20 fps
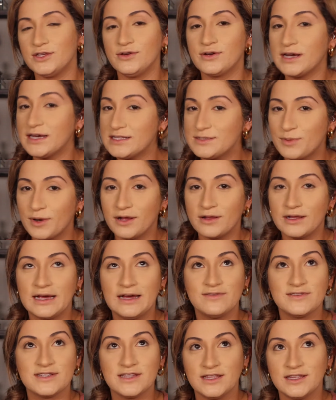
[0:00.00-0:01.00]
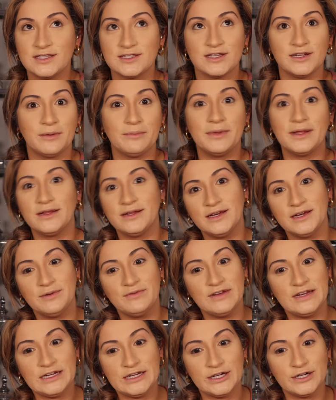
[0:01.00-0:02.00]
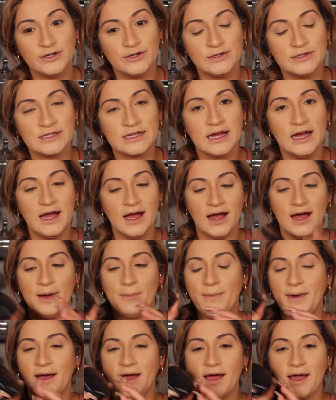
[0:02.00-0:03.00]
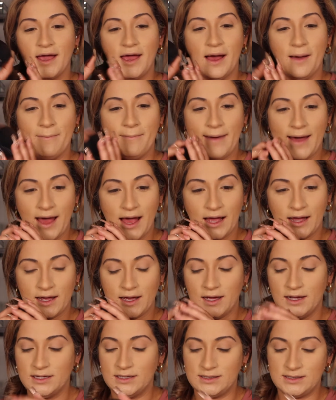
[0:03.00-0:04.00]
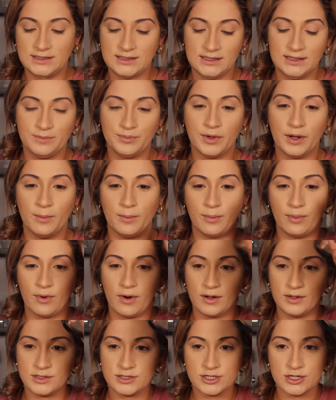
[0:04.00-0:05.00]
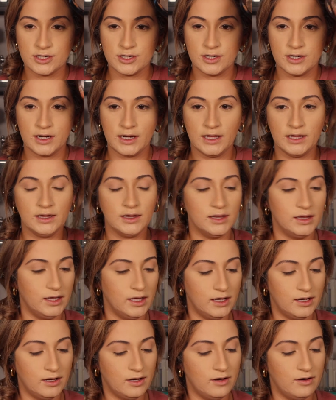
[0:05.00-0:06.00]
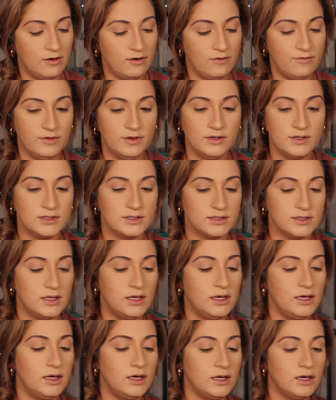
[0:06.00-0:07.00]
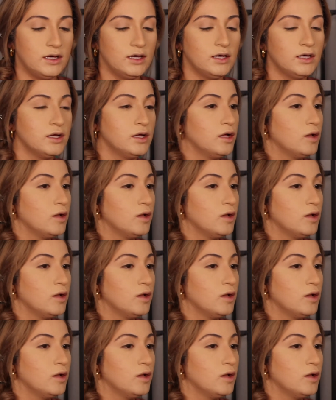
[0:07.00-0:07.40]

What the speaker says: You guys probably have seen this in a million videos. My MAC Deep Bronzer. I love this thing.